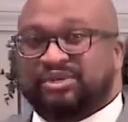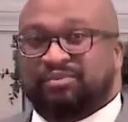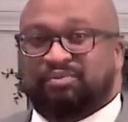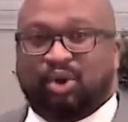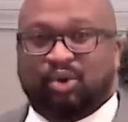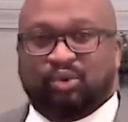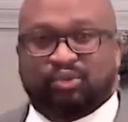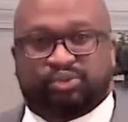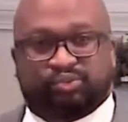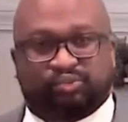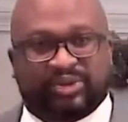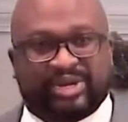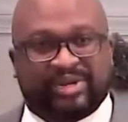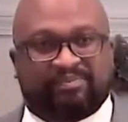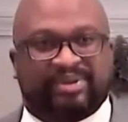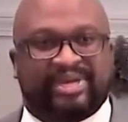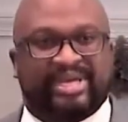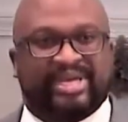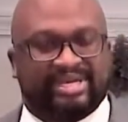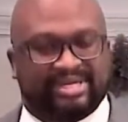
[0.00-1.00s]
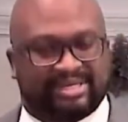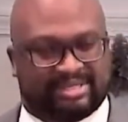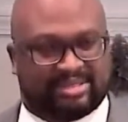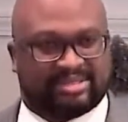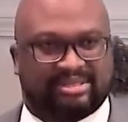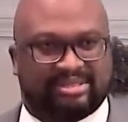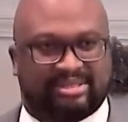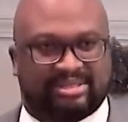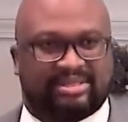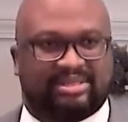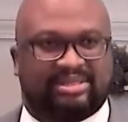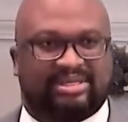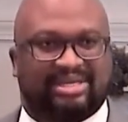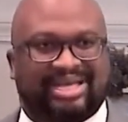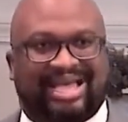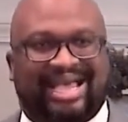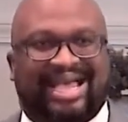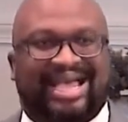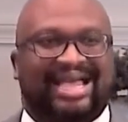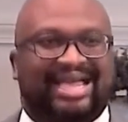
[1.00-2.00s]
to both reaping
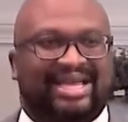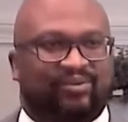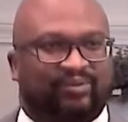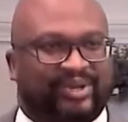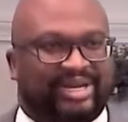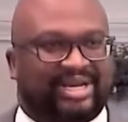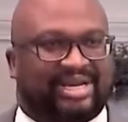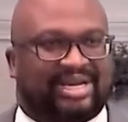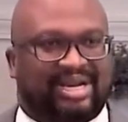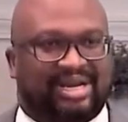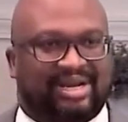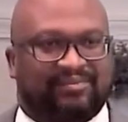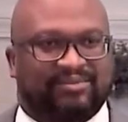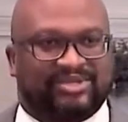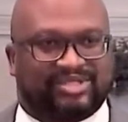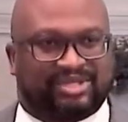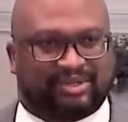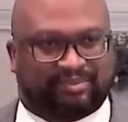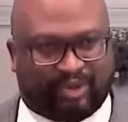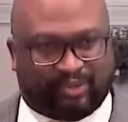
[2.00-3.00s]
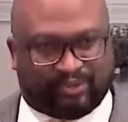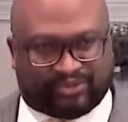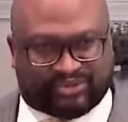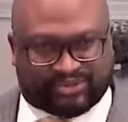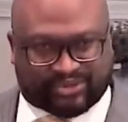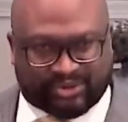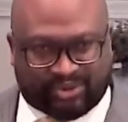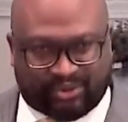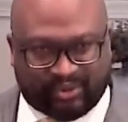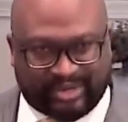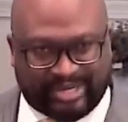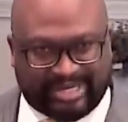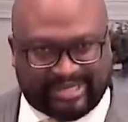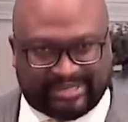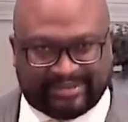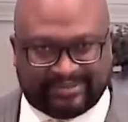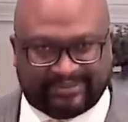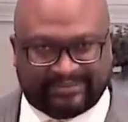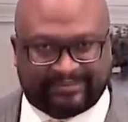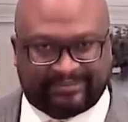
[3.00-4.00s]
and when it comes to both sowing.
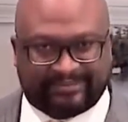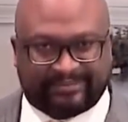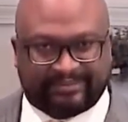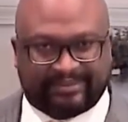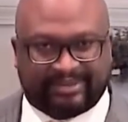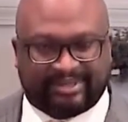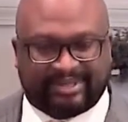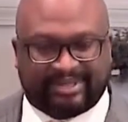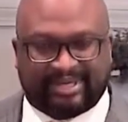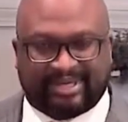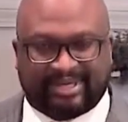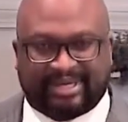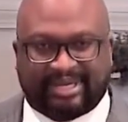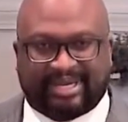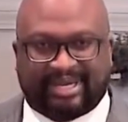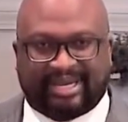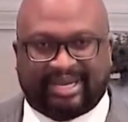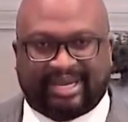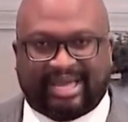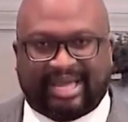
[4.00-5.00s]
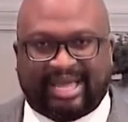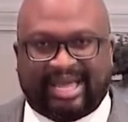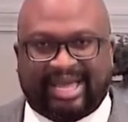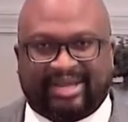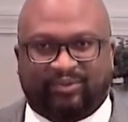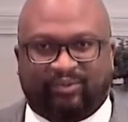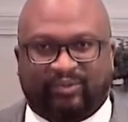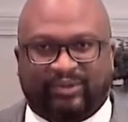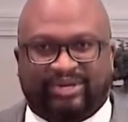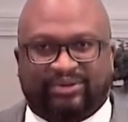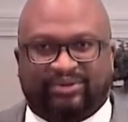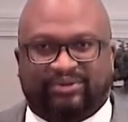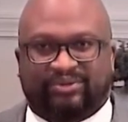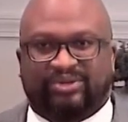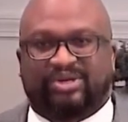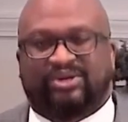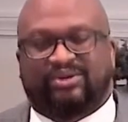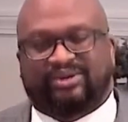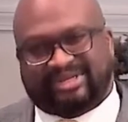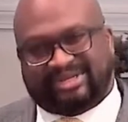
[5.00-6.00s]
And we don't
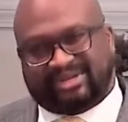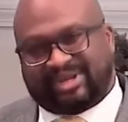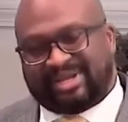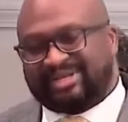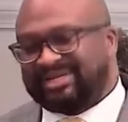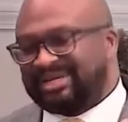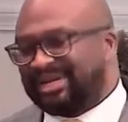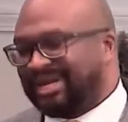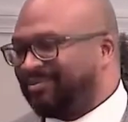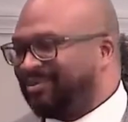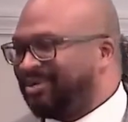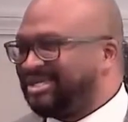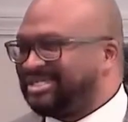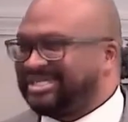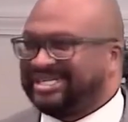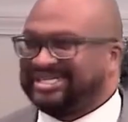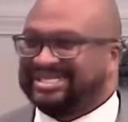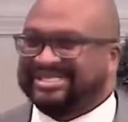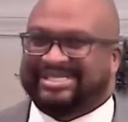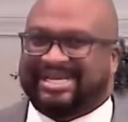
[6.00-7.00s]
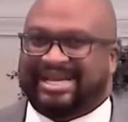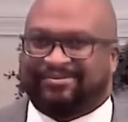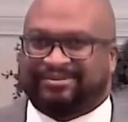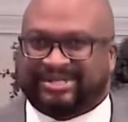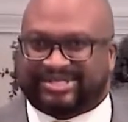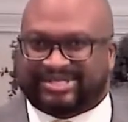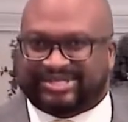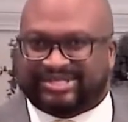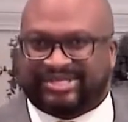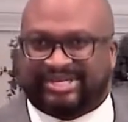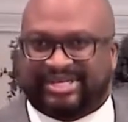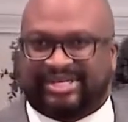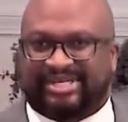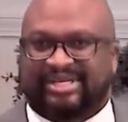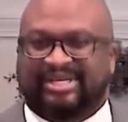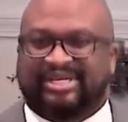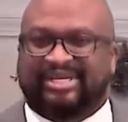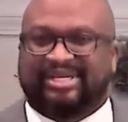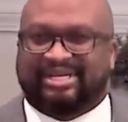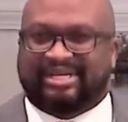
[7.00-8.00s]
know, you know, I'm going to take this time just to
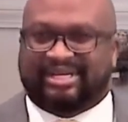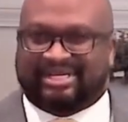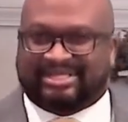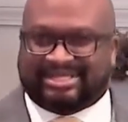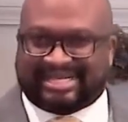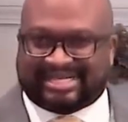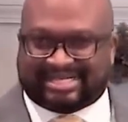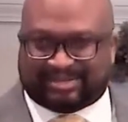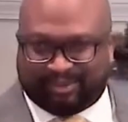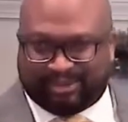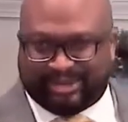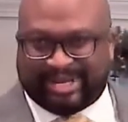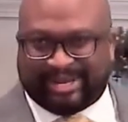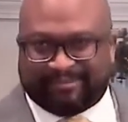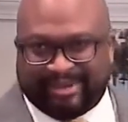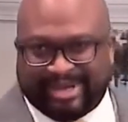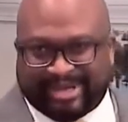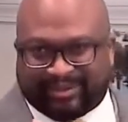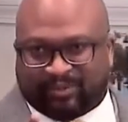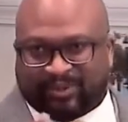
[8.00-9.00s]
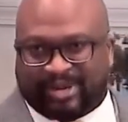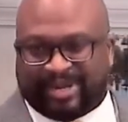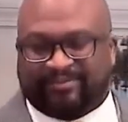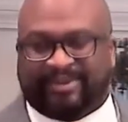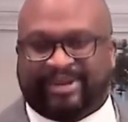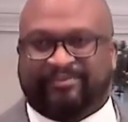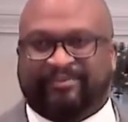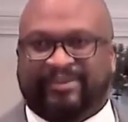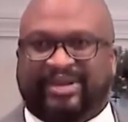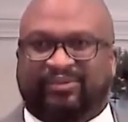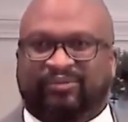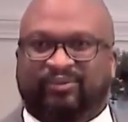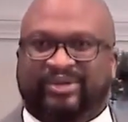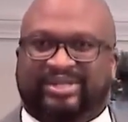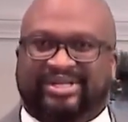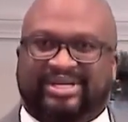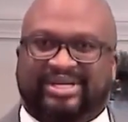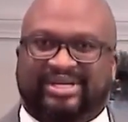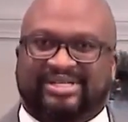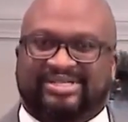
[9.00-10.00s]
share a testimony. I met with
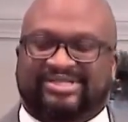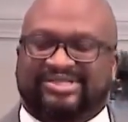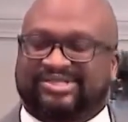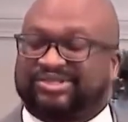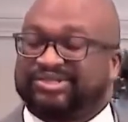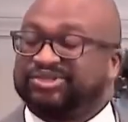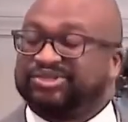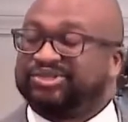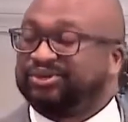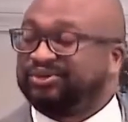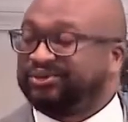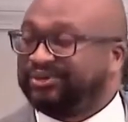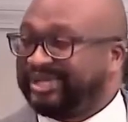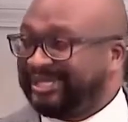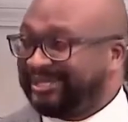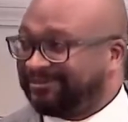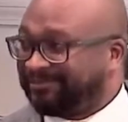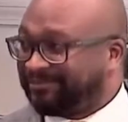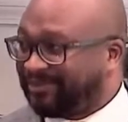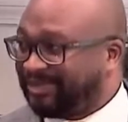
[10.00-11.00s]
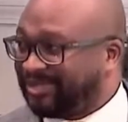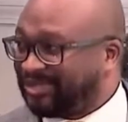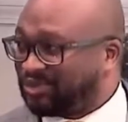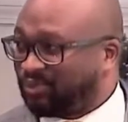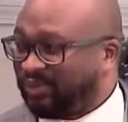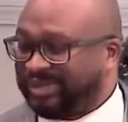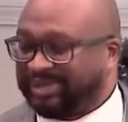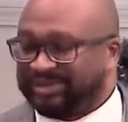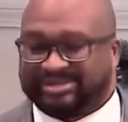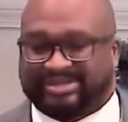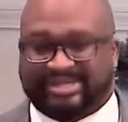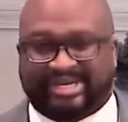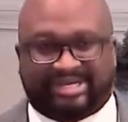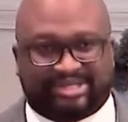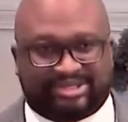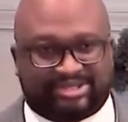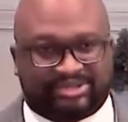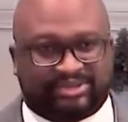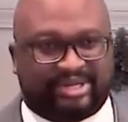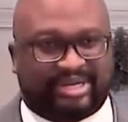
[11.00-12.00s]
Sister Joni this week,
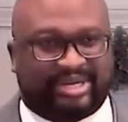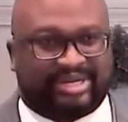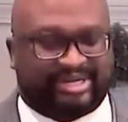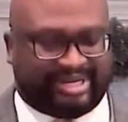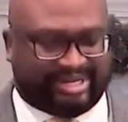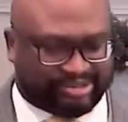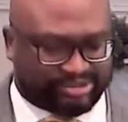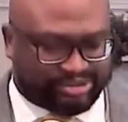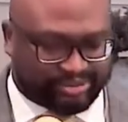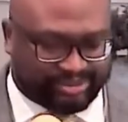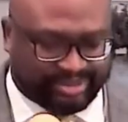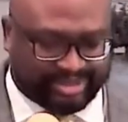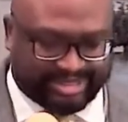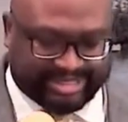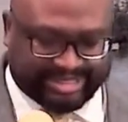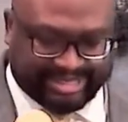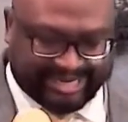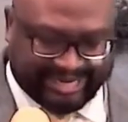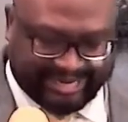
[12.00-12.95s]
Elder Julian and